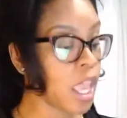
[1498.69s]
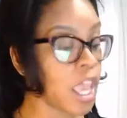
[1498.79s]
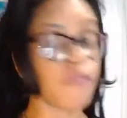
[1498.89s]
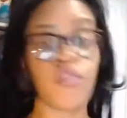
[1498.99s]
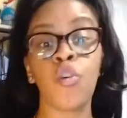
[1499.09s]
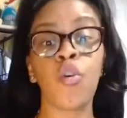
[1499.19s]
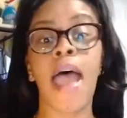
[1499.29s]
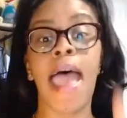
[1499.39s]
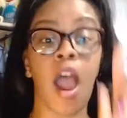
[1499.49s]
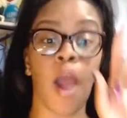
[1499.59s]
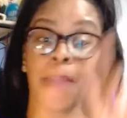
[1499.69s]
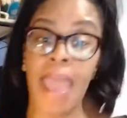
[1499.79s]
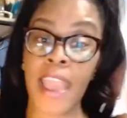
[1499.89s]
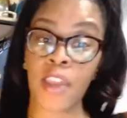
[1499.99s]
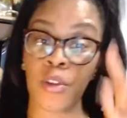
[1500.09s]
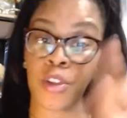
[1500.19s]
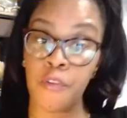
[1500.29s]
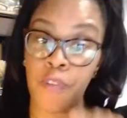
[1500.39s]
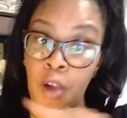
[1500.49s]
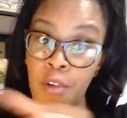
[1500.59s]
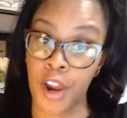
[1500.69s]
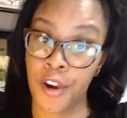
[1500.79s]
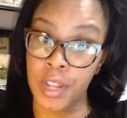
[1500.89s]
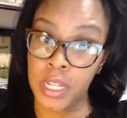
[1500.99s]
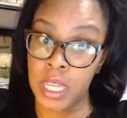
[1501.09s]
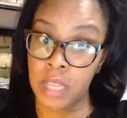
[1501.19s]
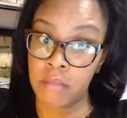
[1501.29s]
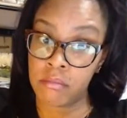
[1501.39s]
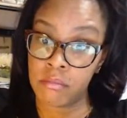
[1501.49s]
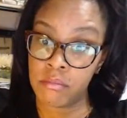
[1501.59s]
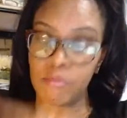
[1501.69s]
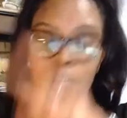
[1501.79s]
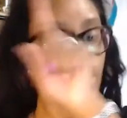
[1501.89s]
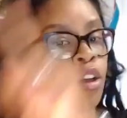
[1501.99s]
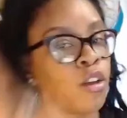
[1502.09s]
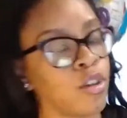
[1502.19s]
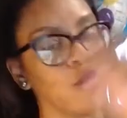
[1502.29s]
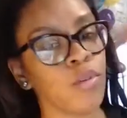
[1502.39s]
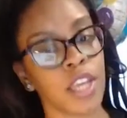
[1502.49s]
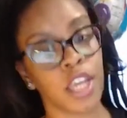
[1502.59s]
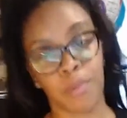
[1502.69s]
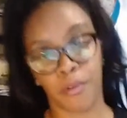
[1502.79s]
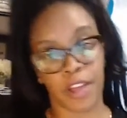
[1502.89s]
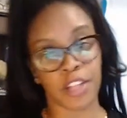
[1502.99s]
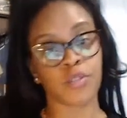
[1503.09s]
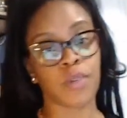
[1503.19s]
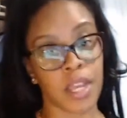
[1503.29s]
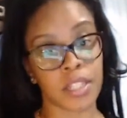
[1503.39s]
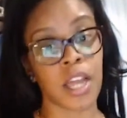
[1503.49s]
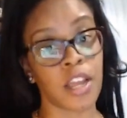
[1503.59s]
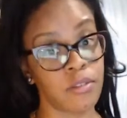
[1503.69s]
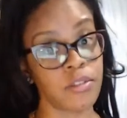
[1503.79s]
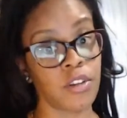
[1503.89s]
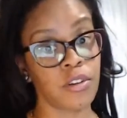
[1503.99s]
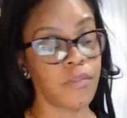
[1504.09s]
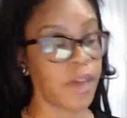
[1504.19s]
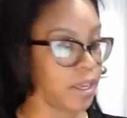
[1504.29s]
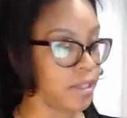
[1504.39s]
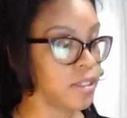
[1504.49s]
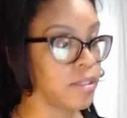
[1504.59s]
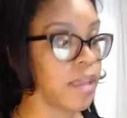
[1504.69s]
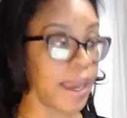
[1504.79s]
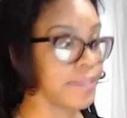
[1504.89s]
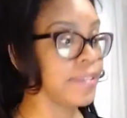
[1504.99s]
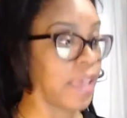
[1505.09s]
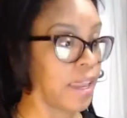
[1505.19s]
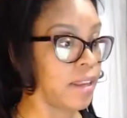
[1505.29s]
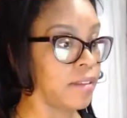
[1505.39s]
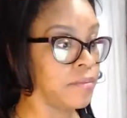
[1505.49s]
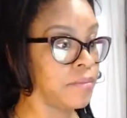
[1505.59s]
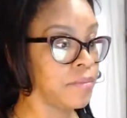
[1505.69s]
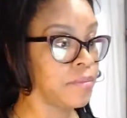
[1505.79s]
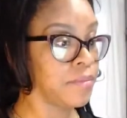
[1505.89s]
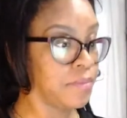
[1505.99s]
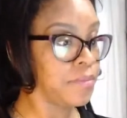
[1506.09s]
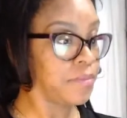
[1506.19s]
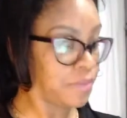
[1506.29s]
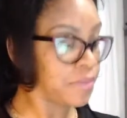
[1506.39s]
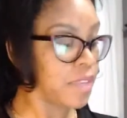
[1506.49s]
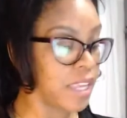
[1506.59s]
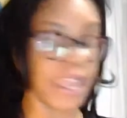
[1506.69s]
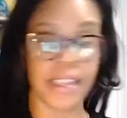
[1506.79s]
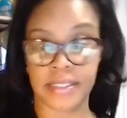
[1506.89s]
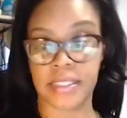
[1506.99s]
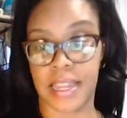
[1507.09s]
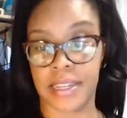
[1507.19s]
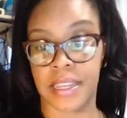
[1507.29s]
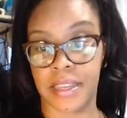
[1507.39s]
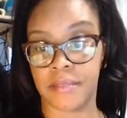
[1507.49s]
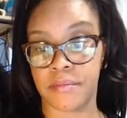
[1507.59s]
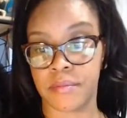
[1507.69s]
If you are paying on your phone currently, you can get a professional headshot using your device. I said it. Yes, I did.